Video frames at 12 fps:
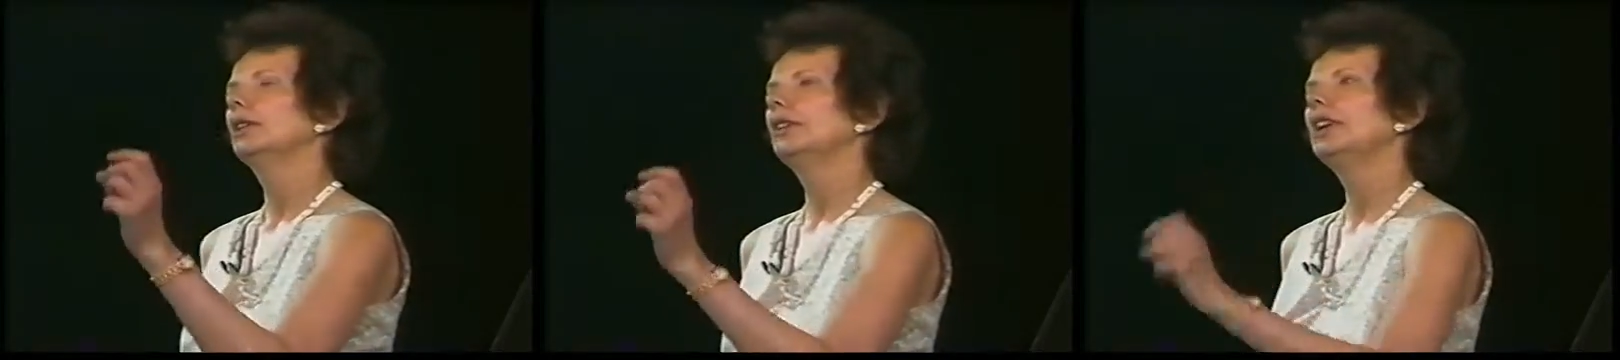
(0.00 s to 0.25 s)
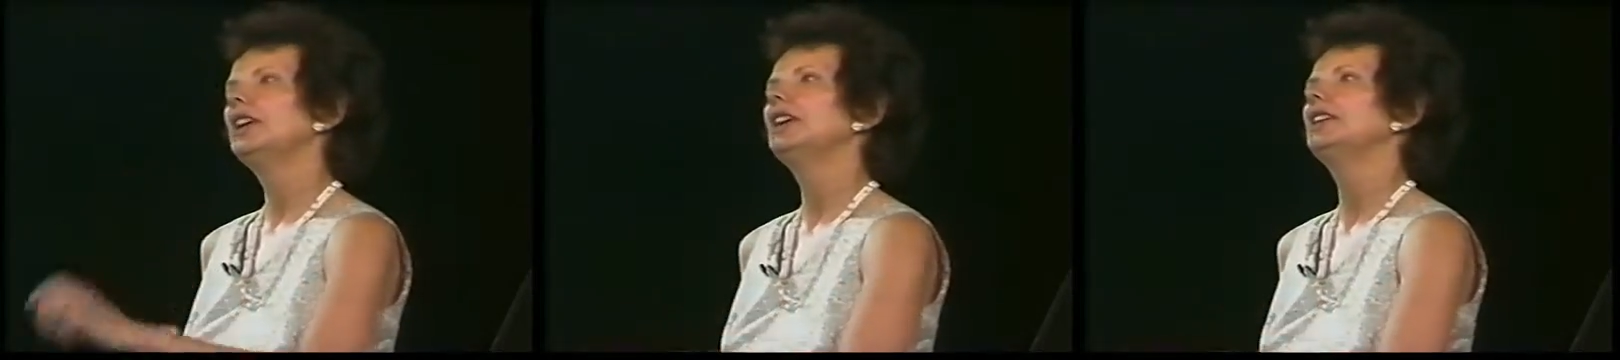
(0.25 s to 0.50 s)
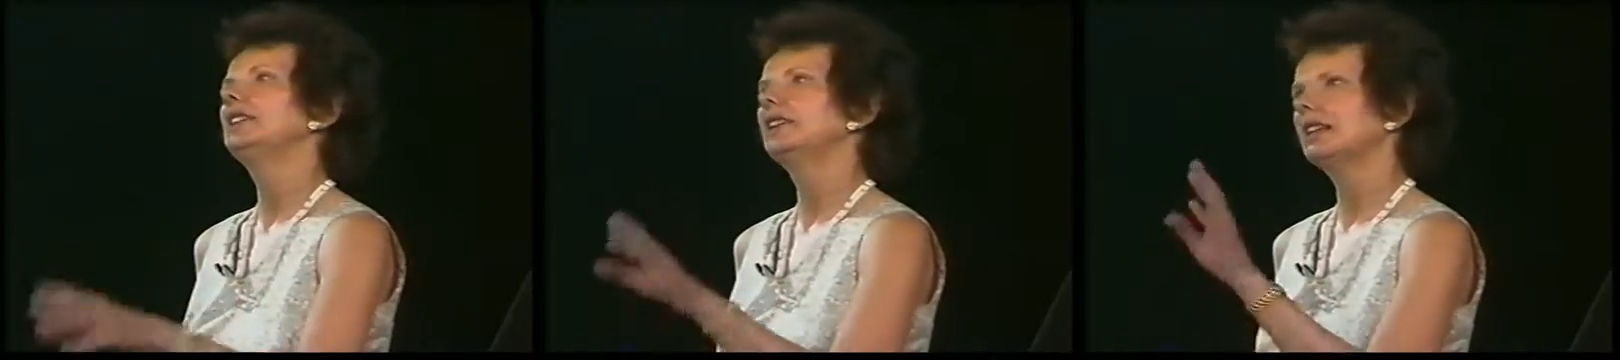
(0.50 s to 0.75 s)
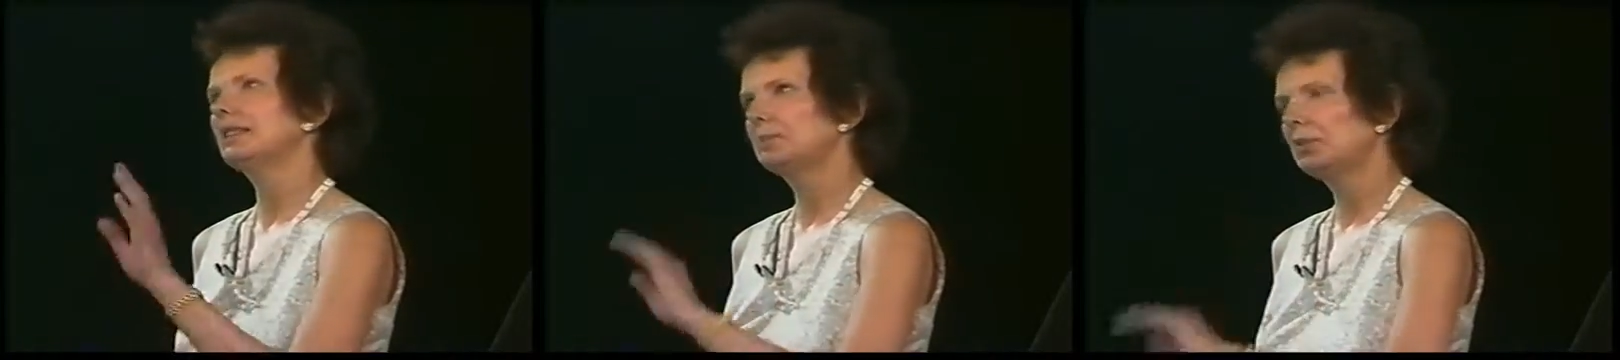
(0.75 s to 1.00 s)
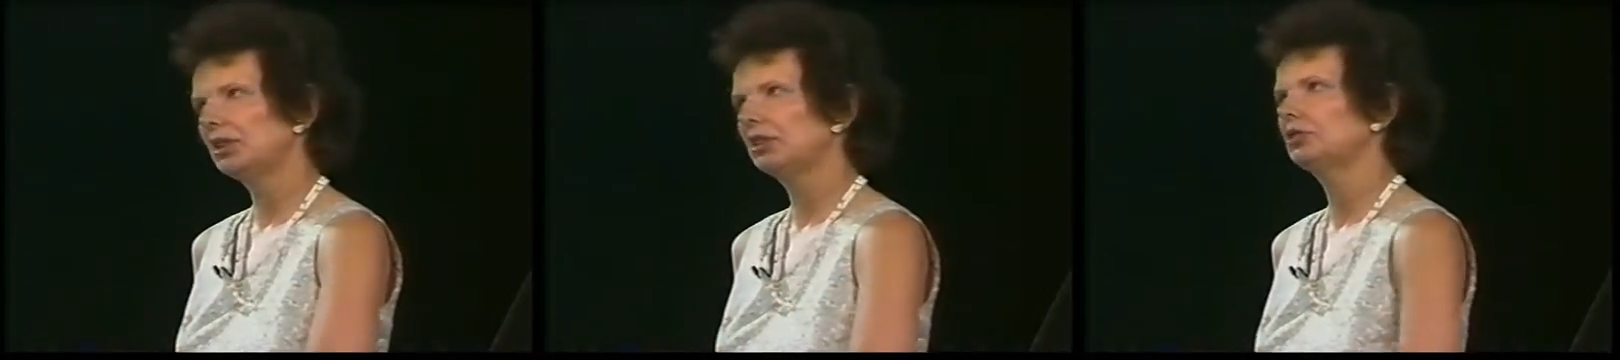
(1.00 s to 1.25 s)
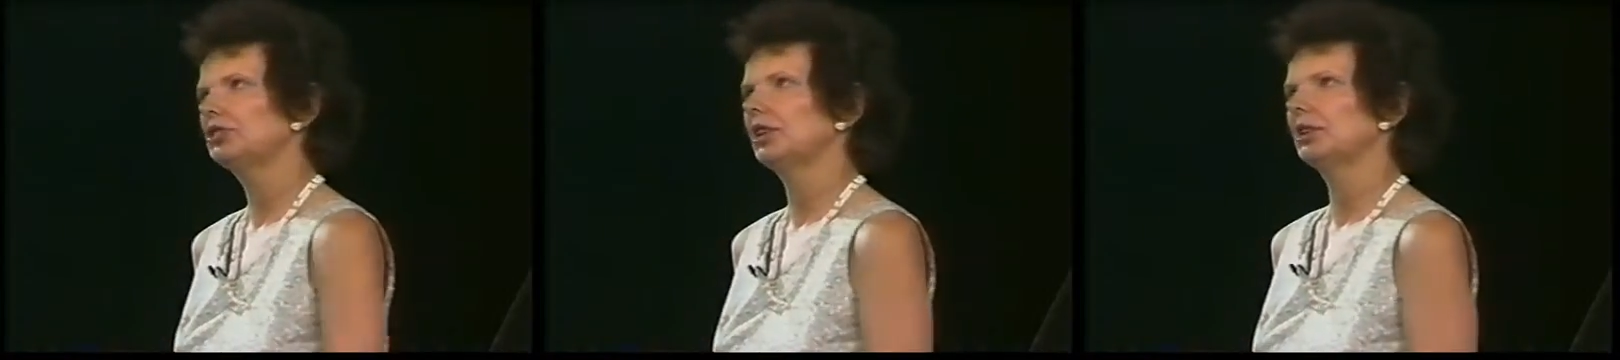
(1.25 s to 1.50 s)
the heat that's
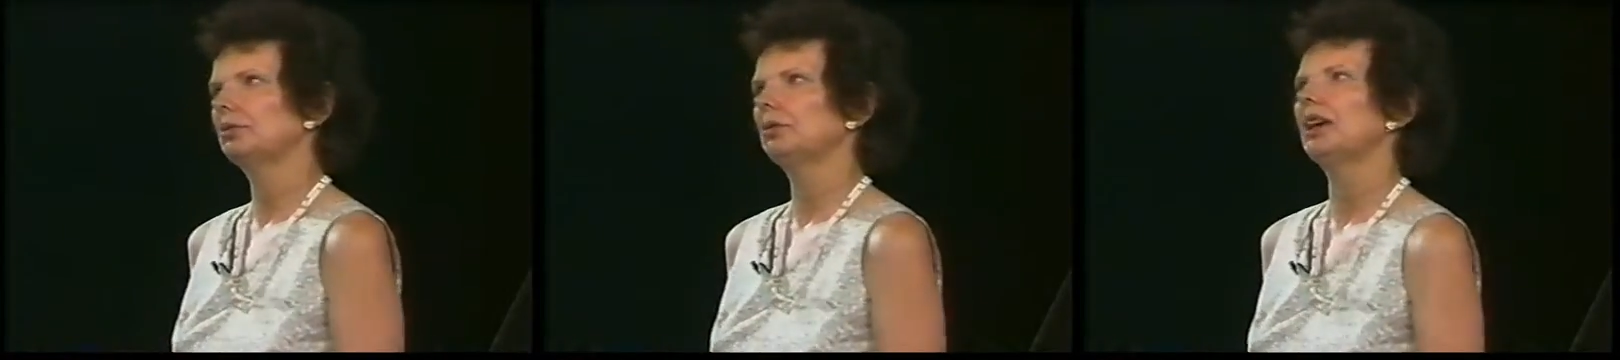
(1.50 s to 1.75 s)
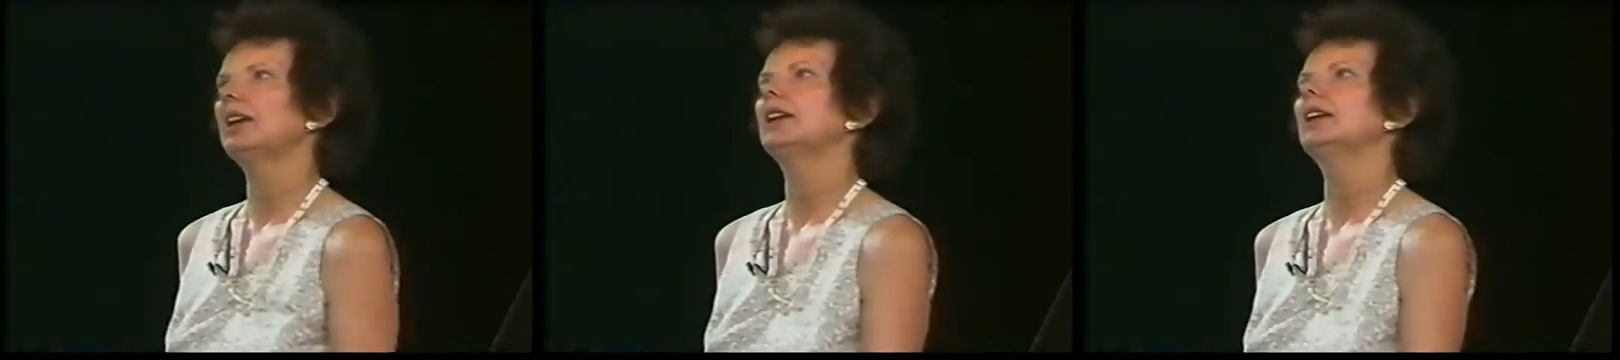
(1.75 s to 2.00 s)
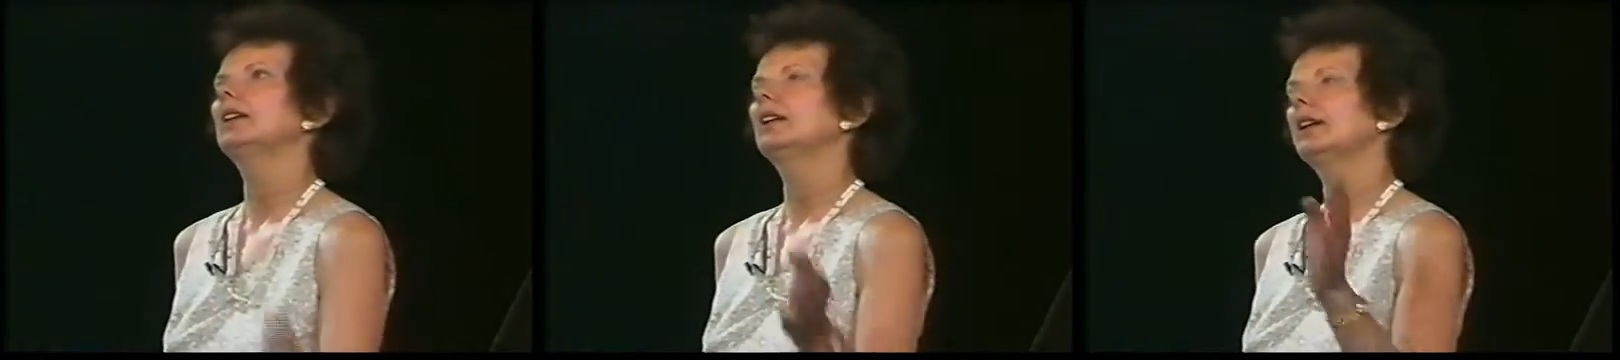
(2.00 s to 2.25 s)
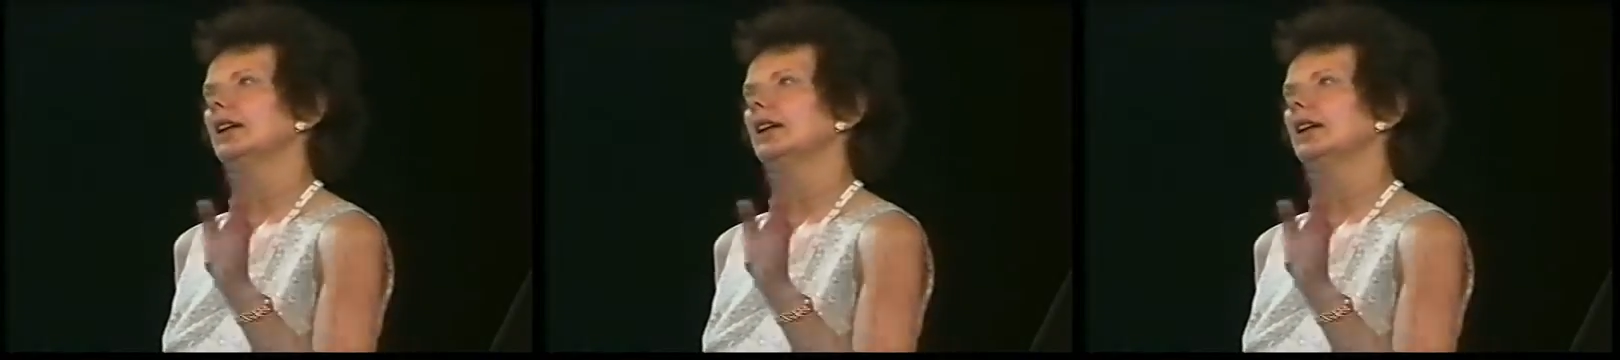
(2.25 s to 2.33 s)
being generated